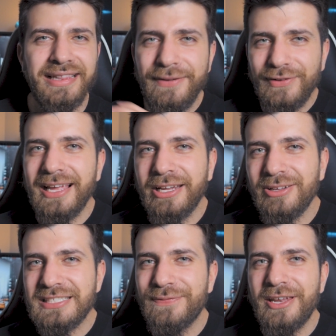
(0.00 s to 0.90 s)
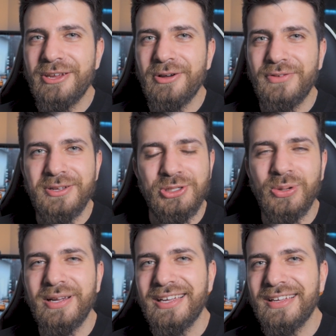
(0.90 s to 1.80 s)
Leave a like on this video if you
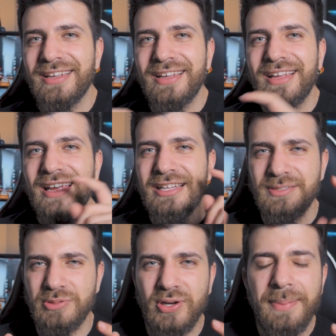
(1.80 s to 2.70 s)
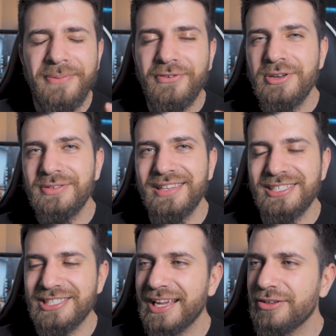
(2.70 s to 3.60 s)
enjoyed it, and subscribe if you're new to the
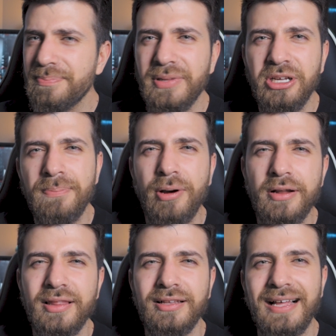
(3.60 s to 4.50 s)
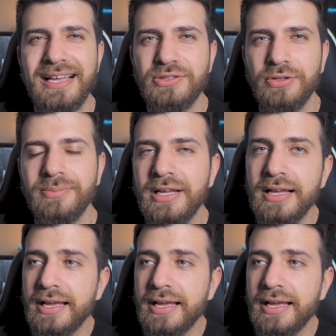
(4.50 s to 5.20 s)
channel and become part of the classroom,